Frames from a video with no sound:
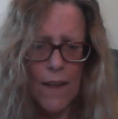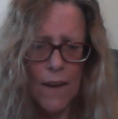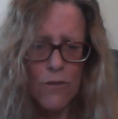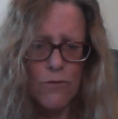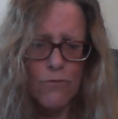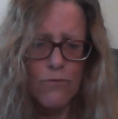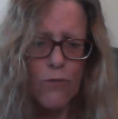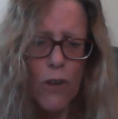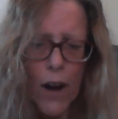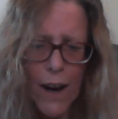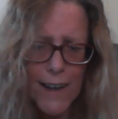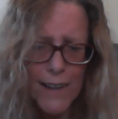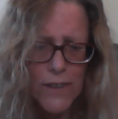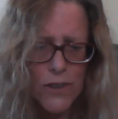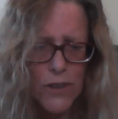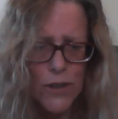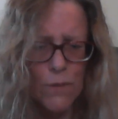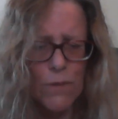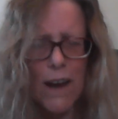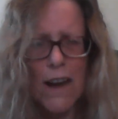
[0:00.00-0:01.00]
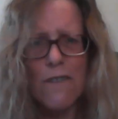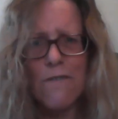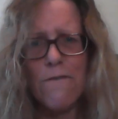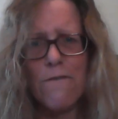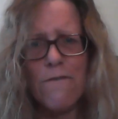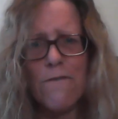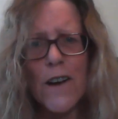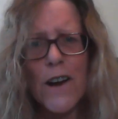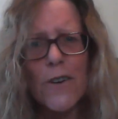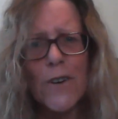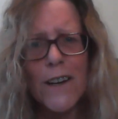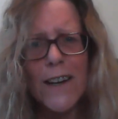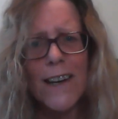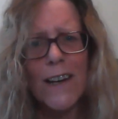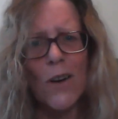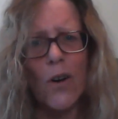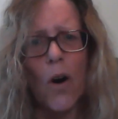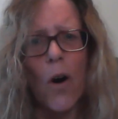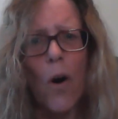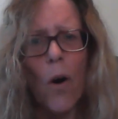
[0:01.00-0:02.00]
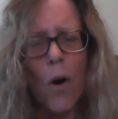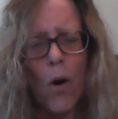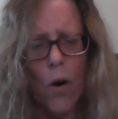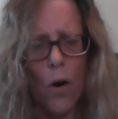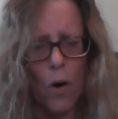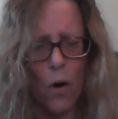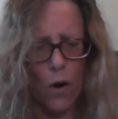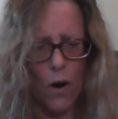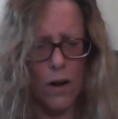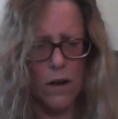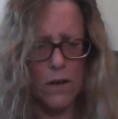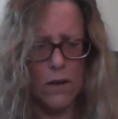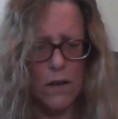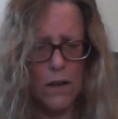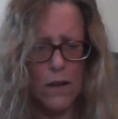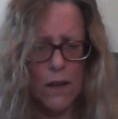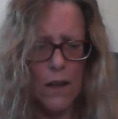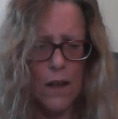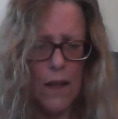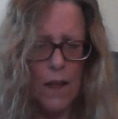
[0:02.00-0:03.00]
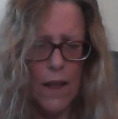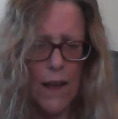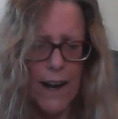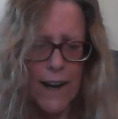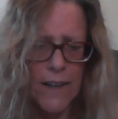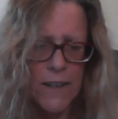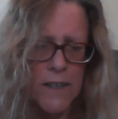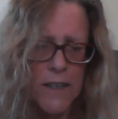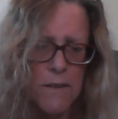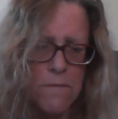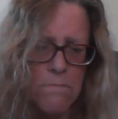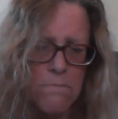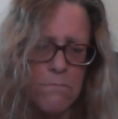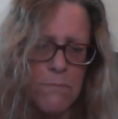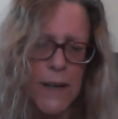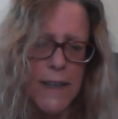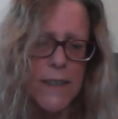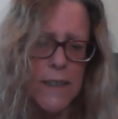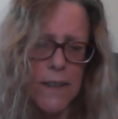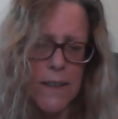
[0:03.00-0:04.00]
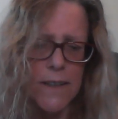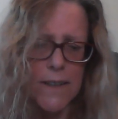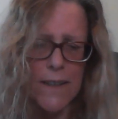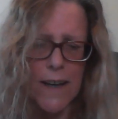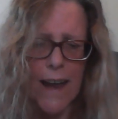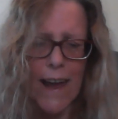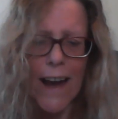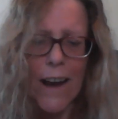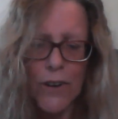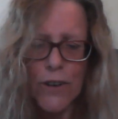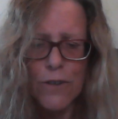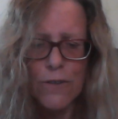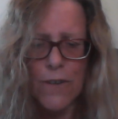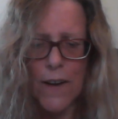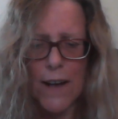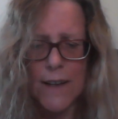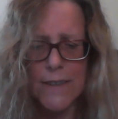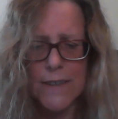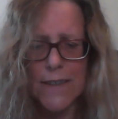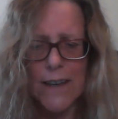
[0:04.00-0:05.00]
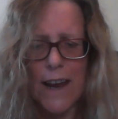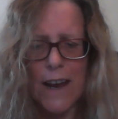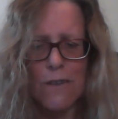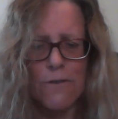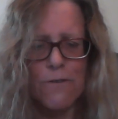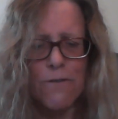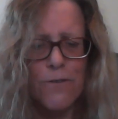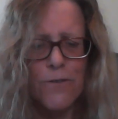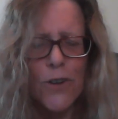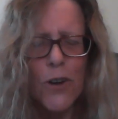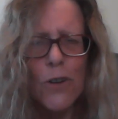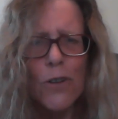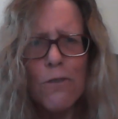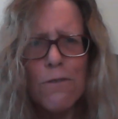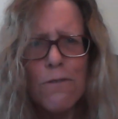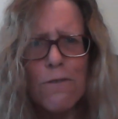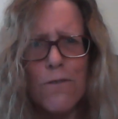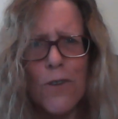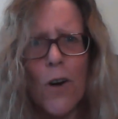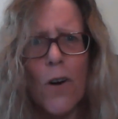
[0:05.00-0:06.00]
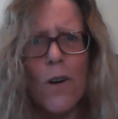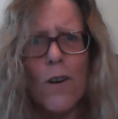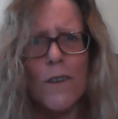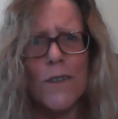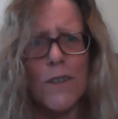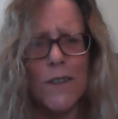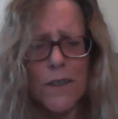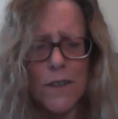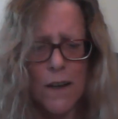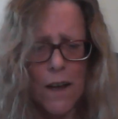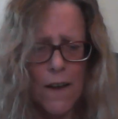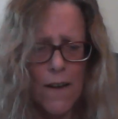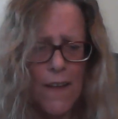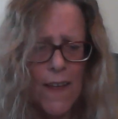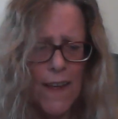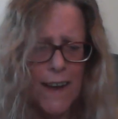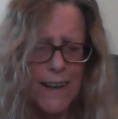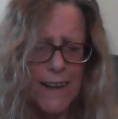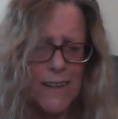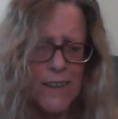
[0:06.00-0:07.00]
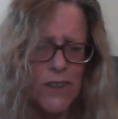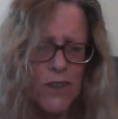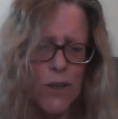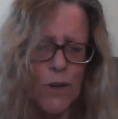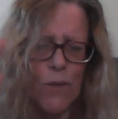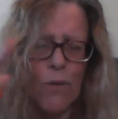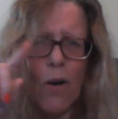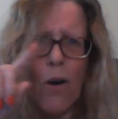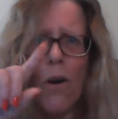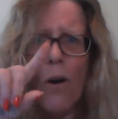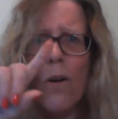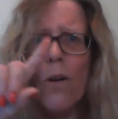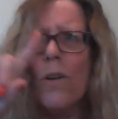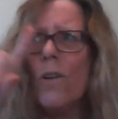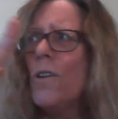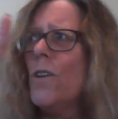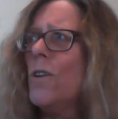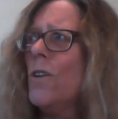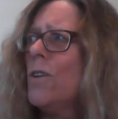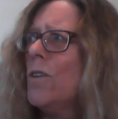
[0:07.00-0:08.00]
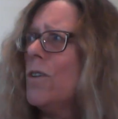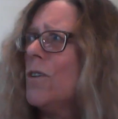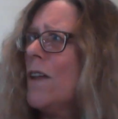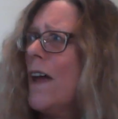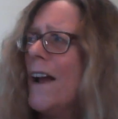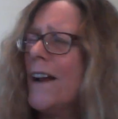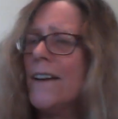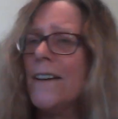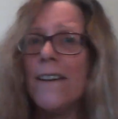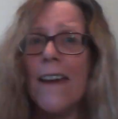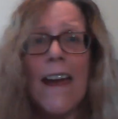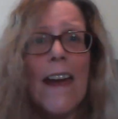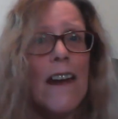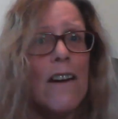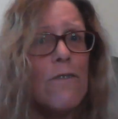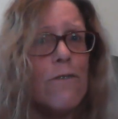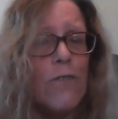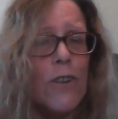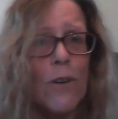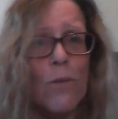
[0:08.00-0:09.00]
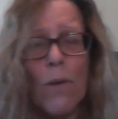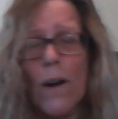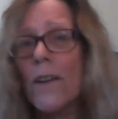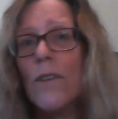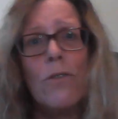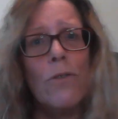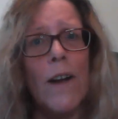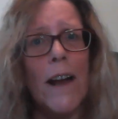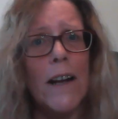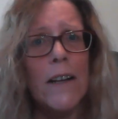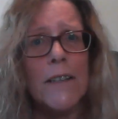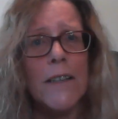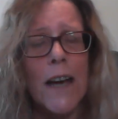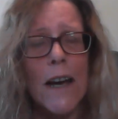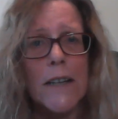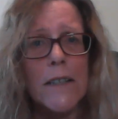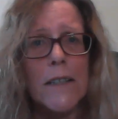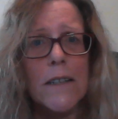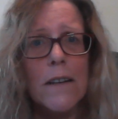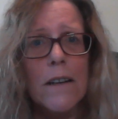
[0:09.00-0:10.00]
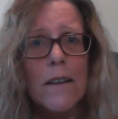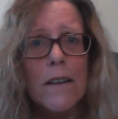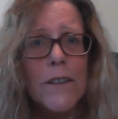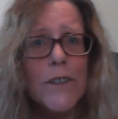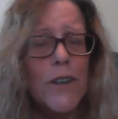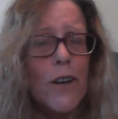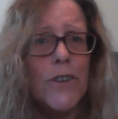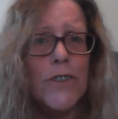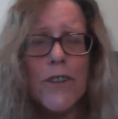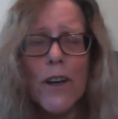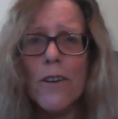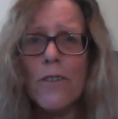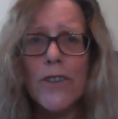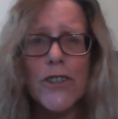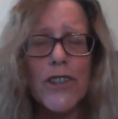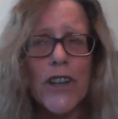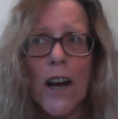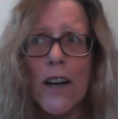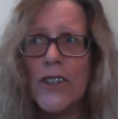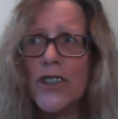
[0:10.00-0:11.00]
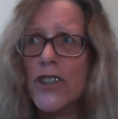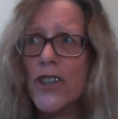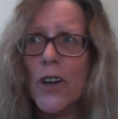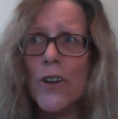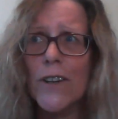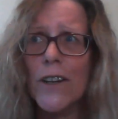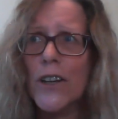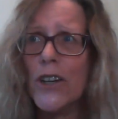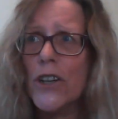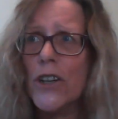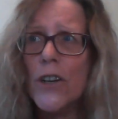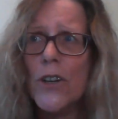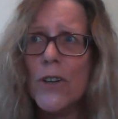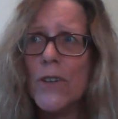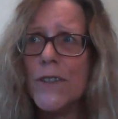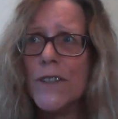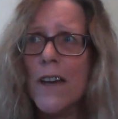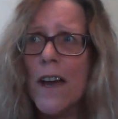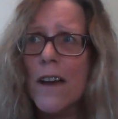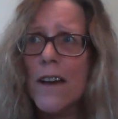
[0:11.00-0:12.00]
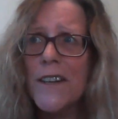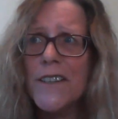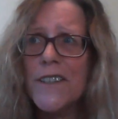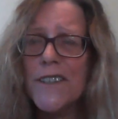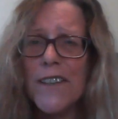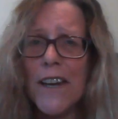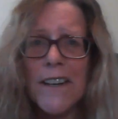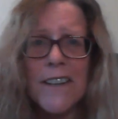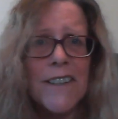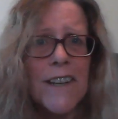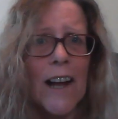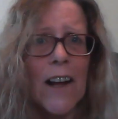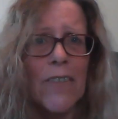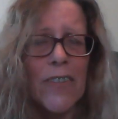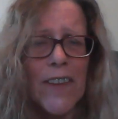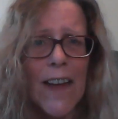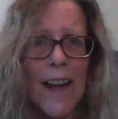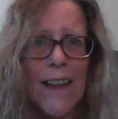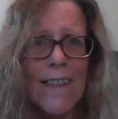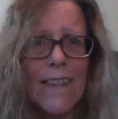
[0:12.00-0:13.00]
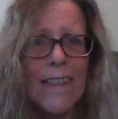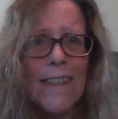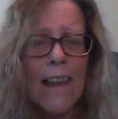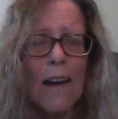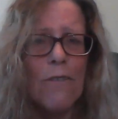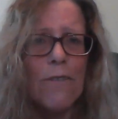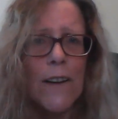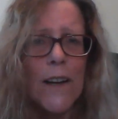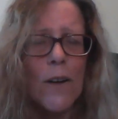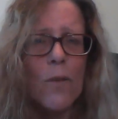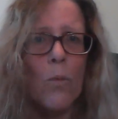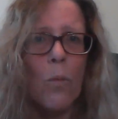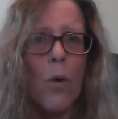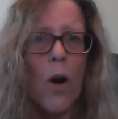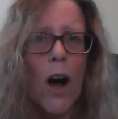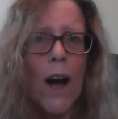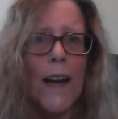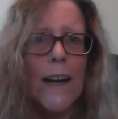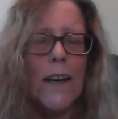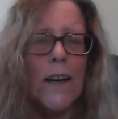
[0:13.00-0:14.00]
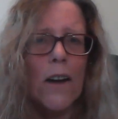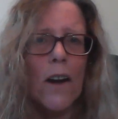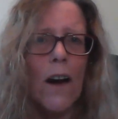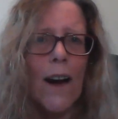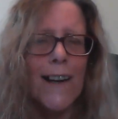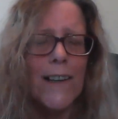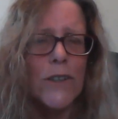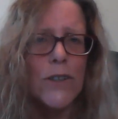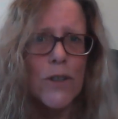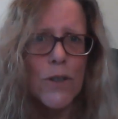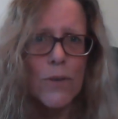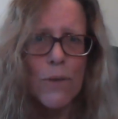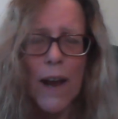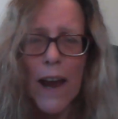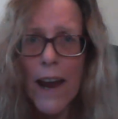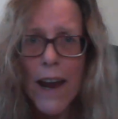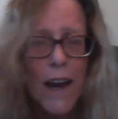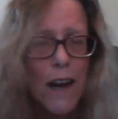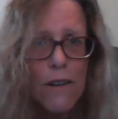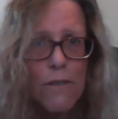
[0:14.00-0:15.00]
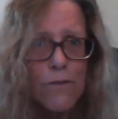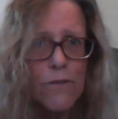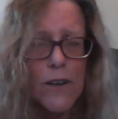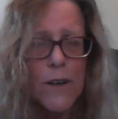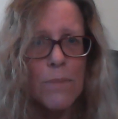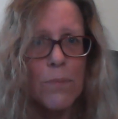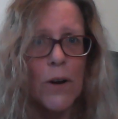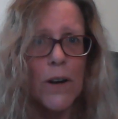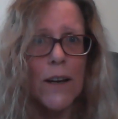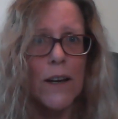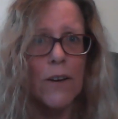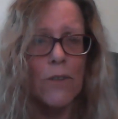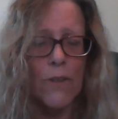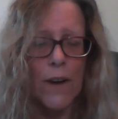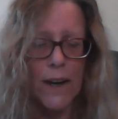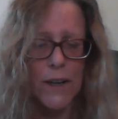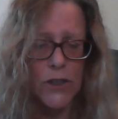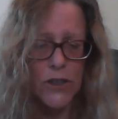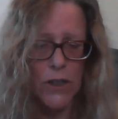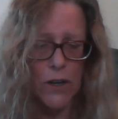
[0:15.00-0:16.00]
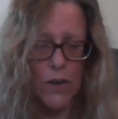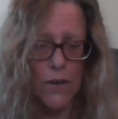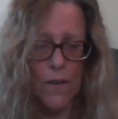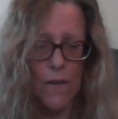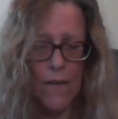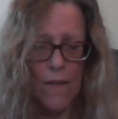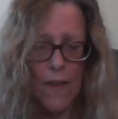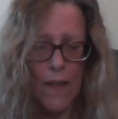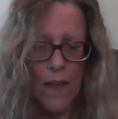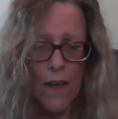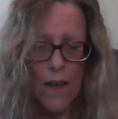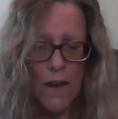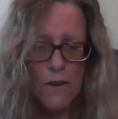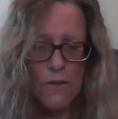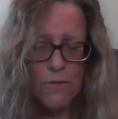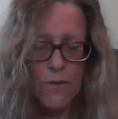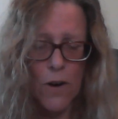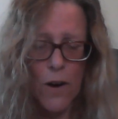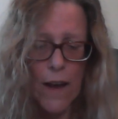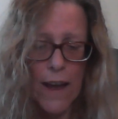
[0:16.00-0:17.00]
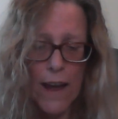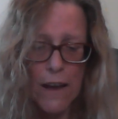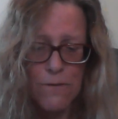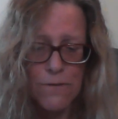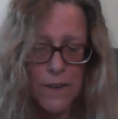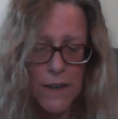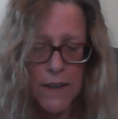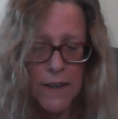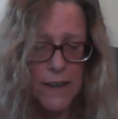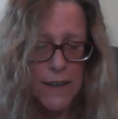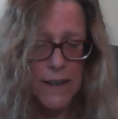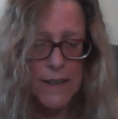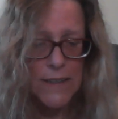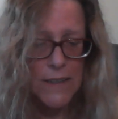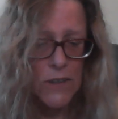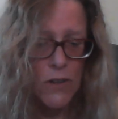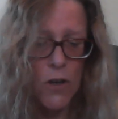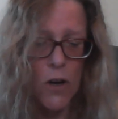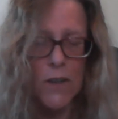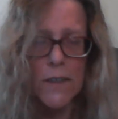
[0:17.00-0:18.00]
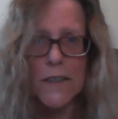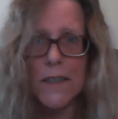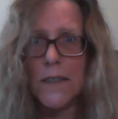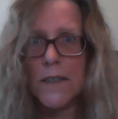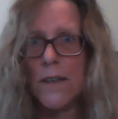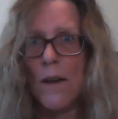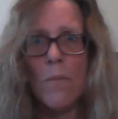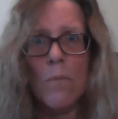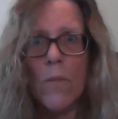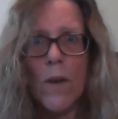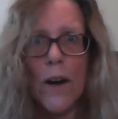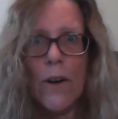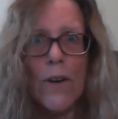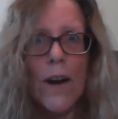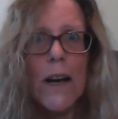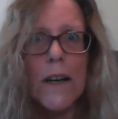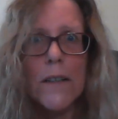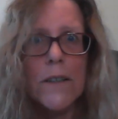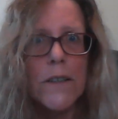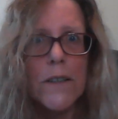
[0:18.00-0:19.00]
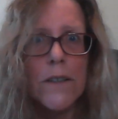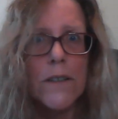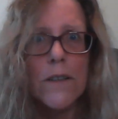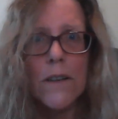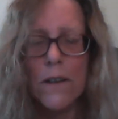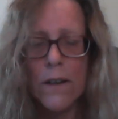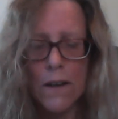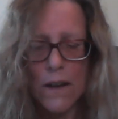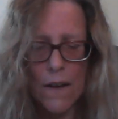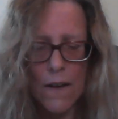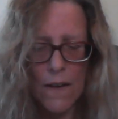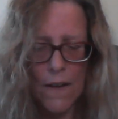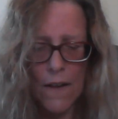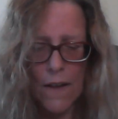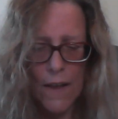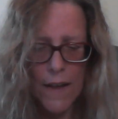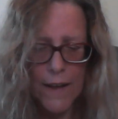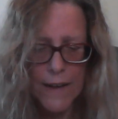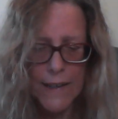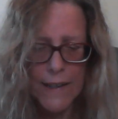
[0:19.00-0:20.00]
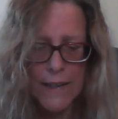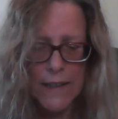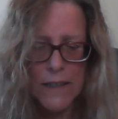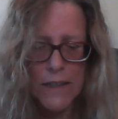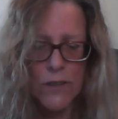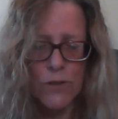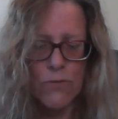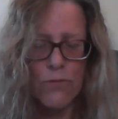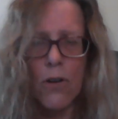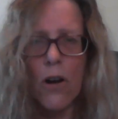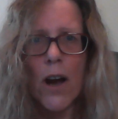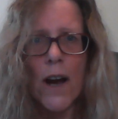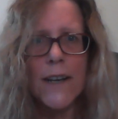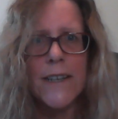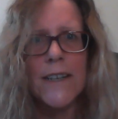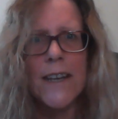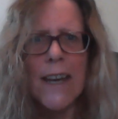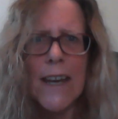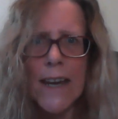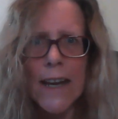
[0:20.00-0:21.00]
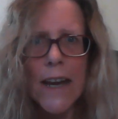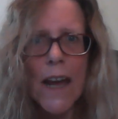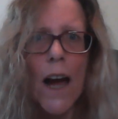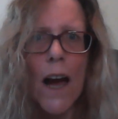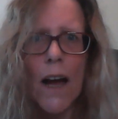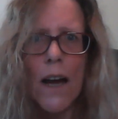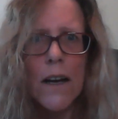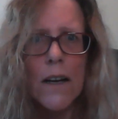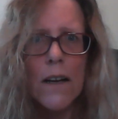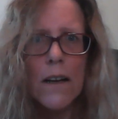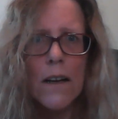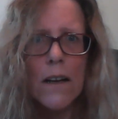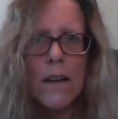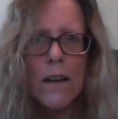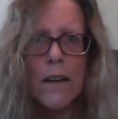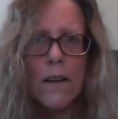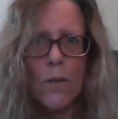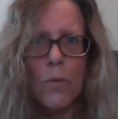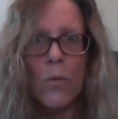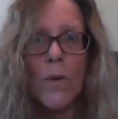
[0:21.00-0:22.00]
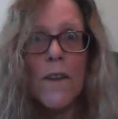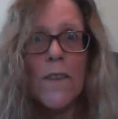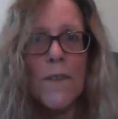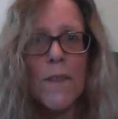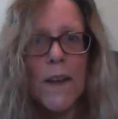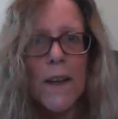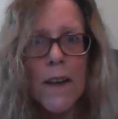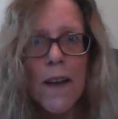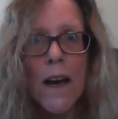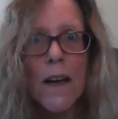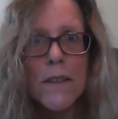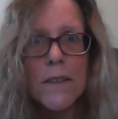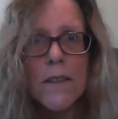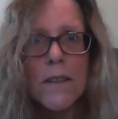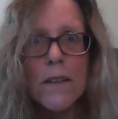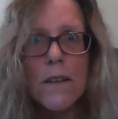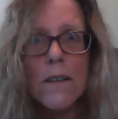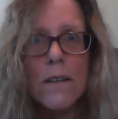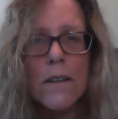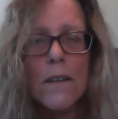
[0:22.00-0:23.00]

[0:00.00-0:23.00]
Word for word: right to our very core, and emit it out of us at full force into all and everyone around us. So don't judge, don't accuse. Send out that loving white light to everybody around you. For heaven is not somewhere else, it is right here within us.